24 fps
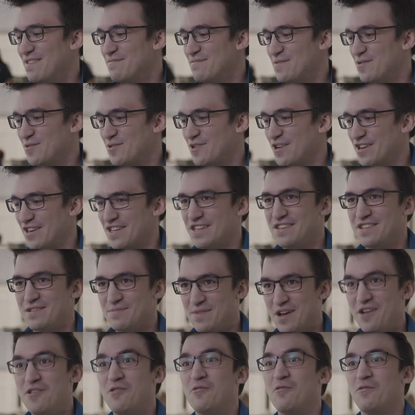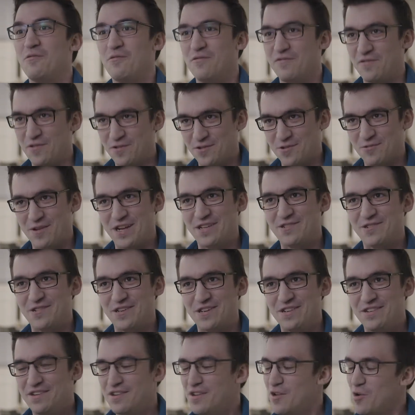You're talking to them. Oh, first
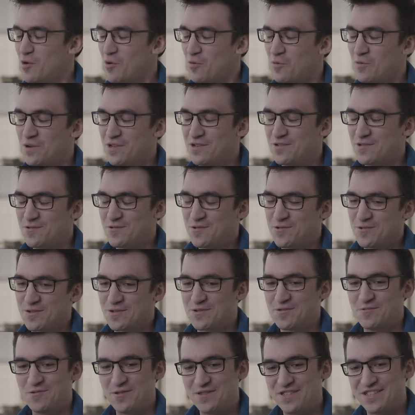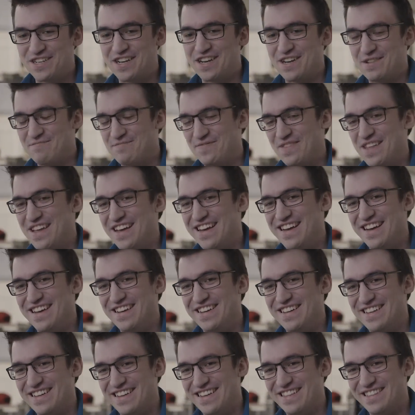question: what did you do at school today?
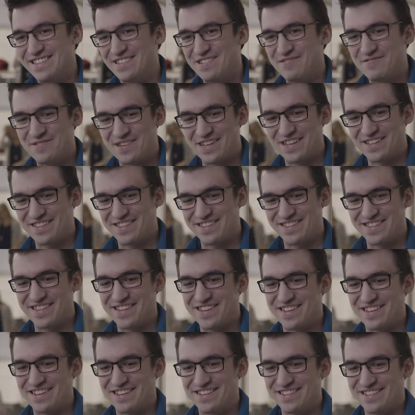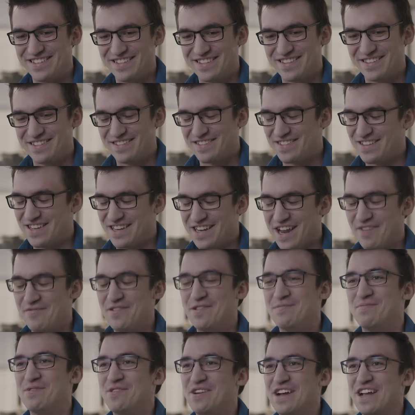And you get the
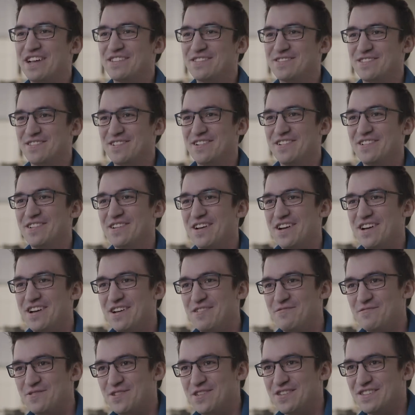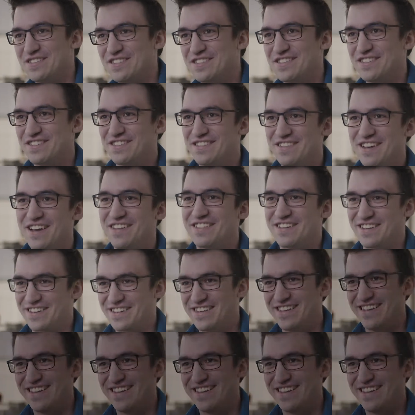inevitable answer, which is nothing.